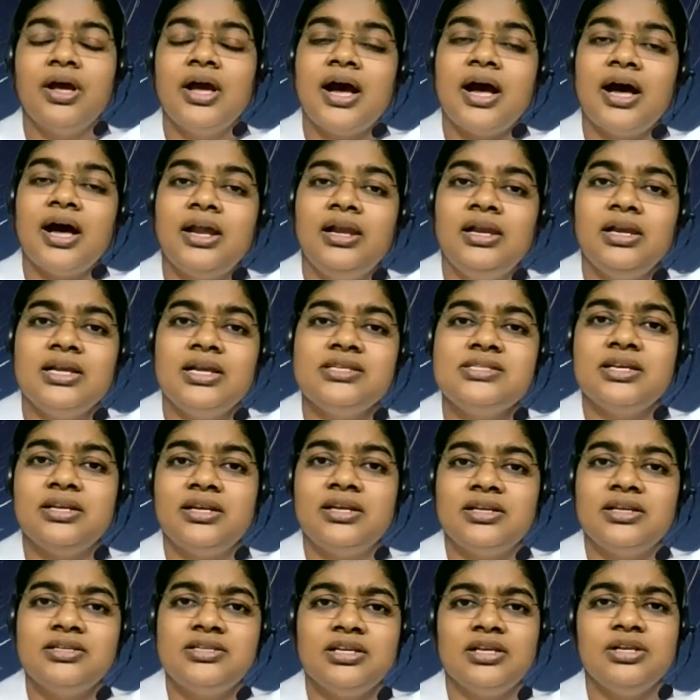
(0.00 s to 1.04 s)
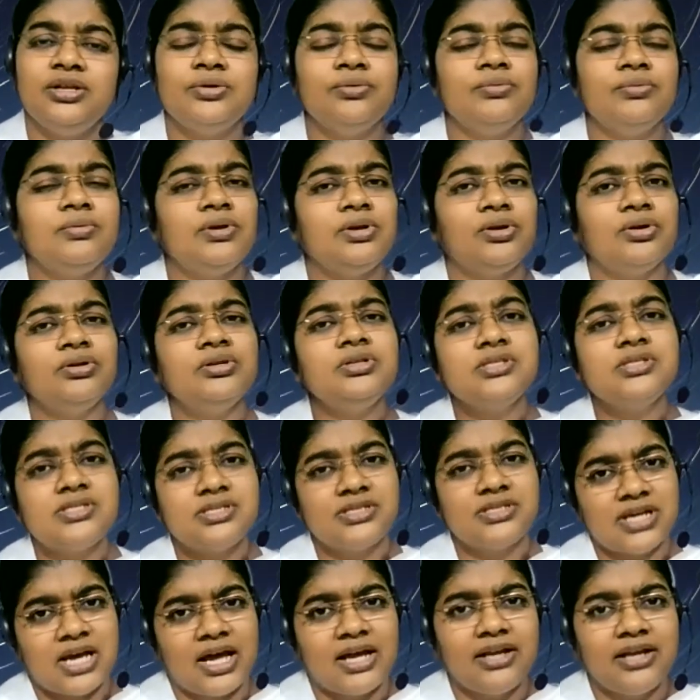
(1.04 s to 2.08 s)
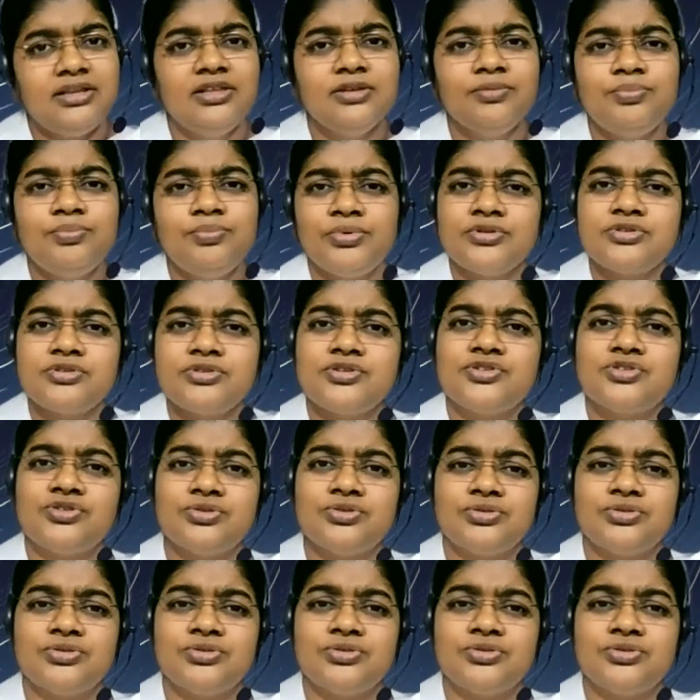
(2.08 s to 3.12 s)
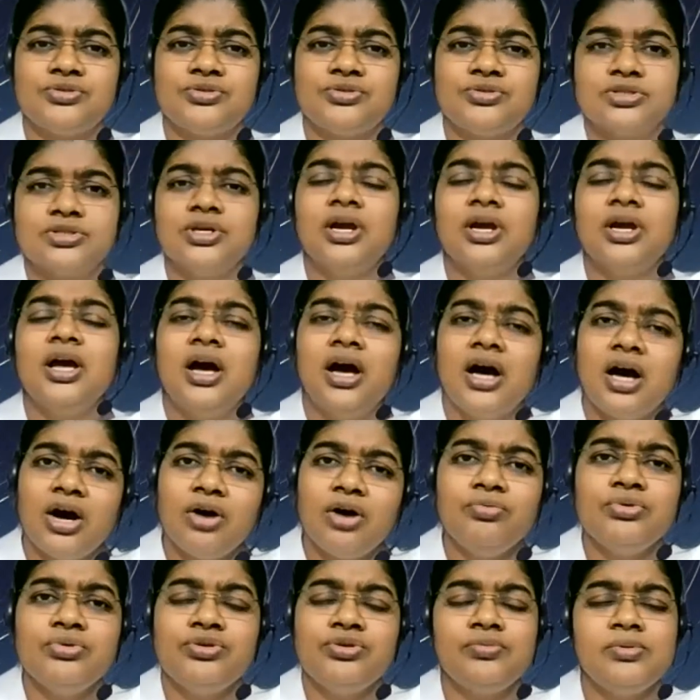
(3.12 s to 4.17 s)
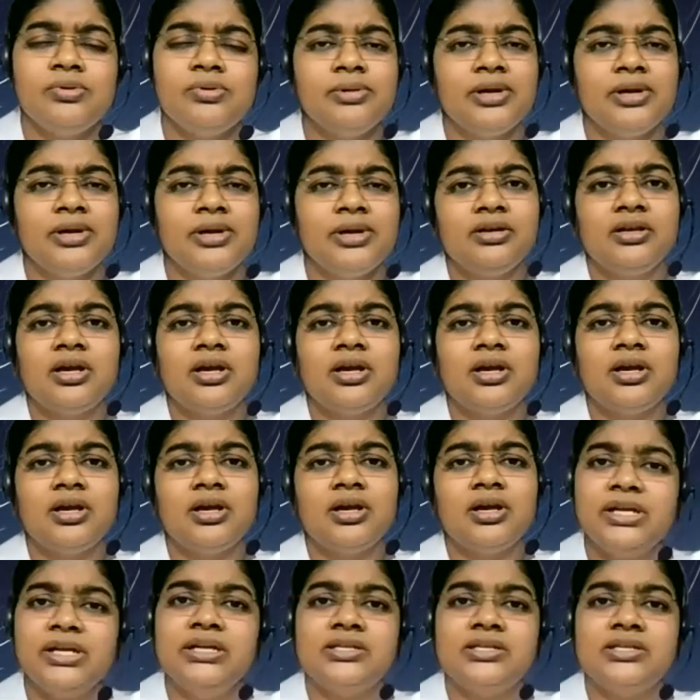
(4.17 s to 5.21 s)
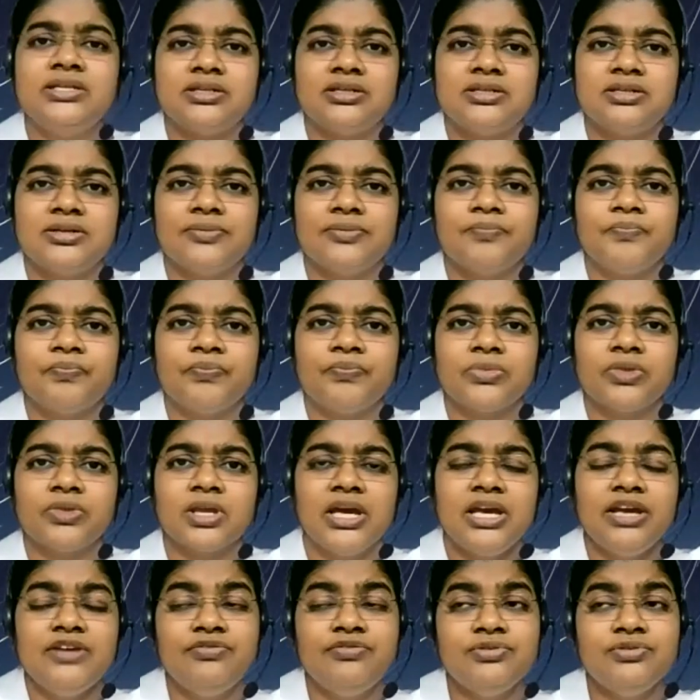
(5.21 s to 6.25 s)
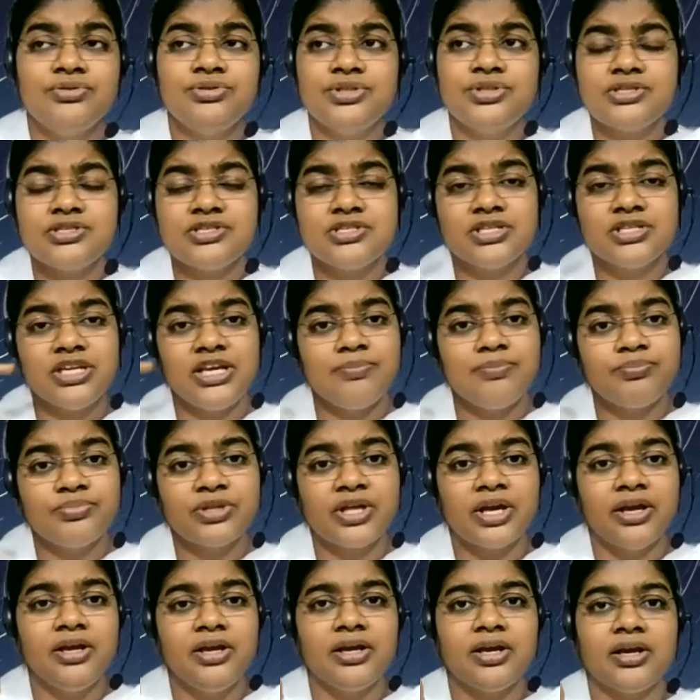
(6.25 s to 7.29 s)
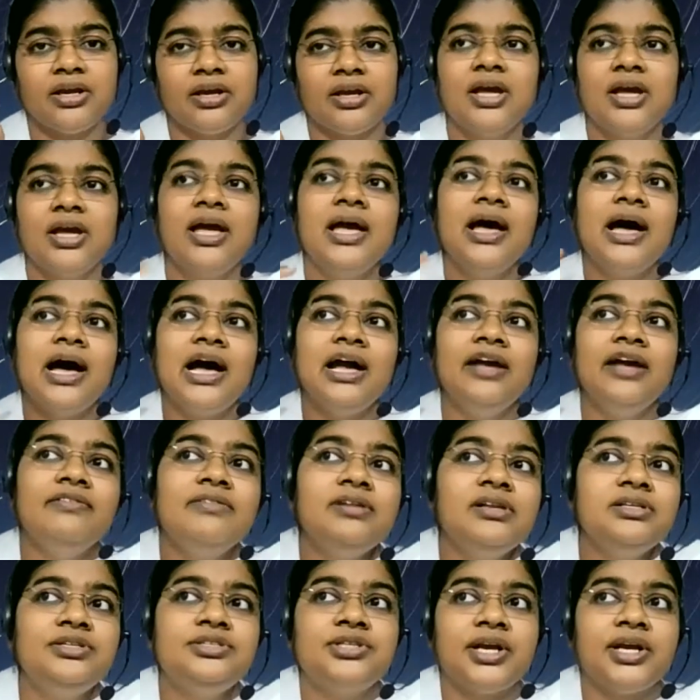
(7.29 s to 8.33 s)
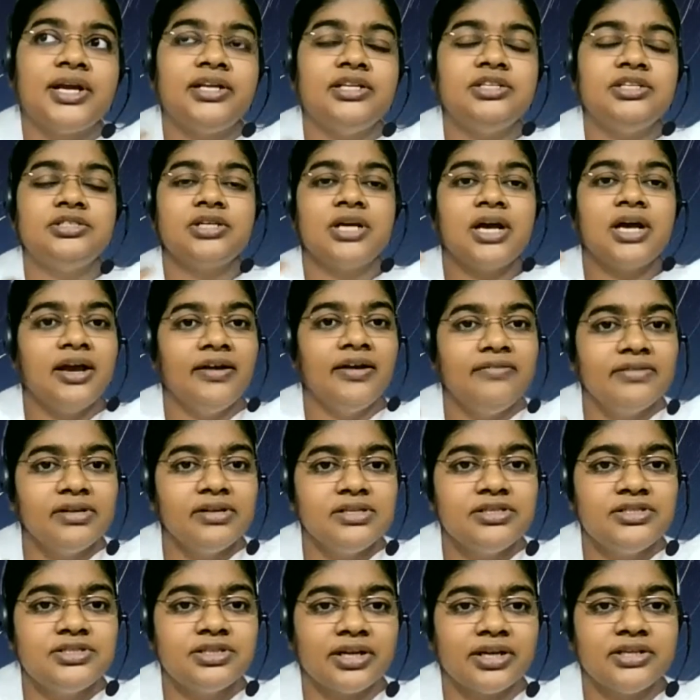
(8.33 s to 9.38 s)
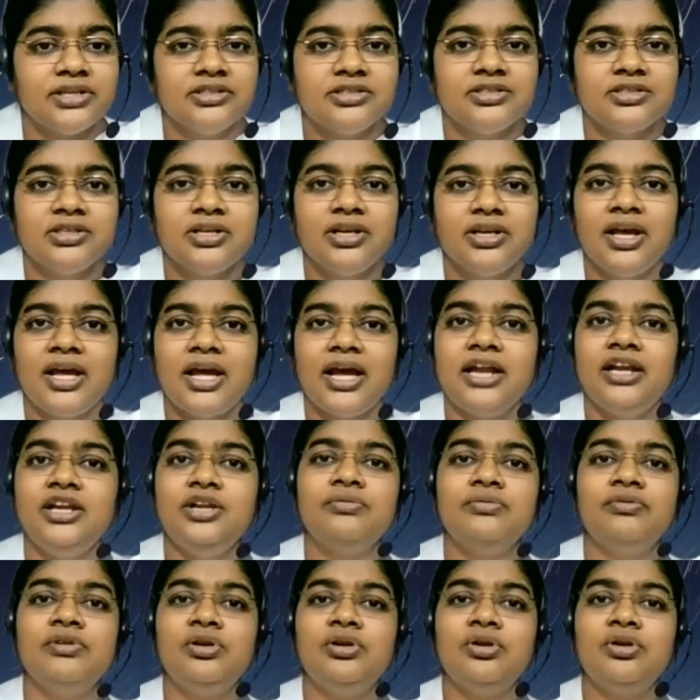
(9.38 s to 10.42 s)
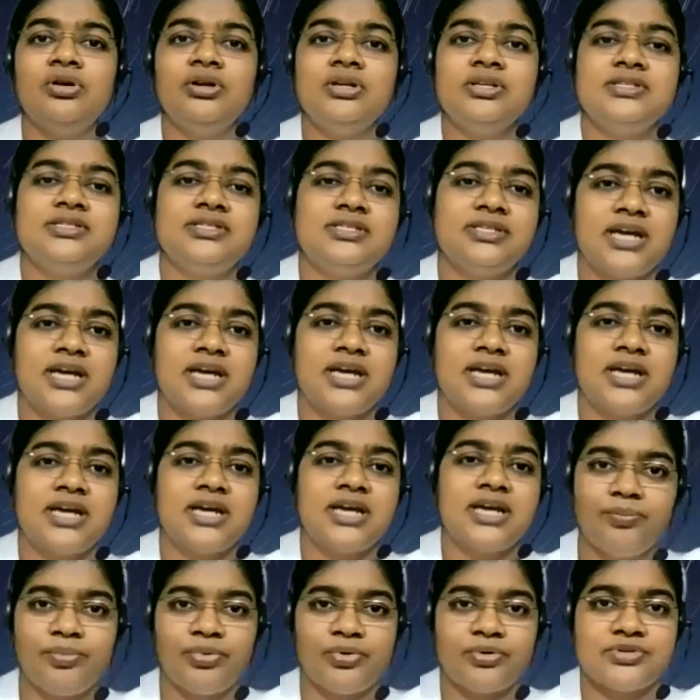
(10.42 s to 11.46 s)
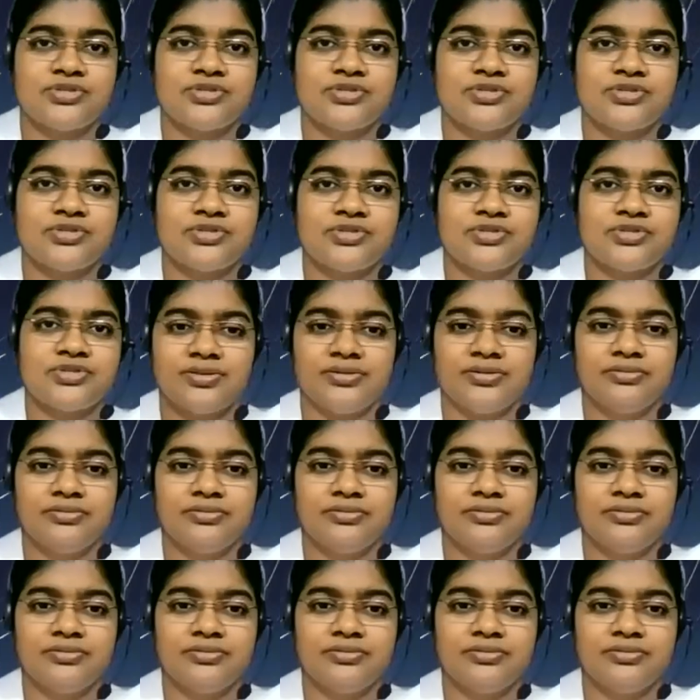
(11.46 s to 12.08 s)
Unless and until you will not start the process to change, how it will get completed? If you just keep thinking, I will change, and you will not start the process,